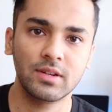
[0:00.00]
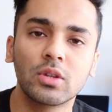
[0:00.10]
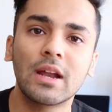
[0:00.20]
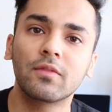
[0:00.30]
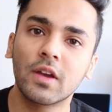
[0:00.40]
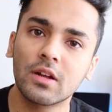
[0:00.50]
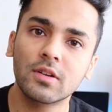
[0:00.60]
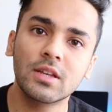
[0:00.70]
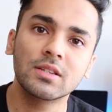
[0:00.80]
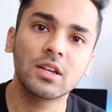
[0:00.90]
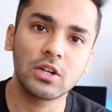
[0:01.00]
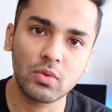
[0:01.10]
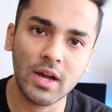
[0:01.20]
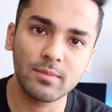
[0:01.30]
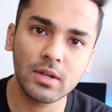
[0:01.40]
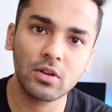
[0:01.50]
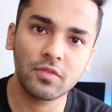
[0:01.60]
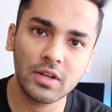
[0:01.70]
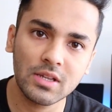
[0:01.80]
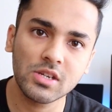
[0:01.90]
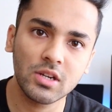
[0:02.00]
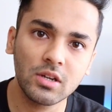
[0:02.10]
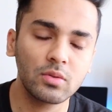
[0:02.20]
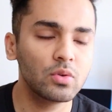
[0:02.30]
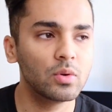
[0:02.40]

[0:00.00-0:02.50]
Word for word: So that wherever there's a requirement of an engineer,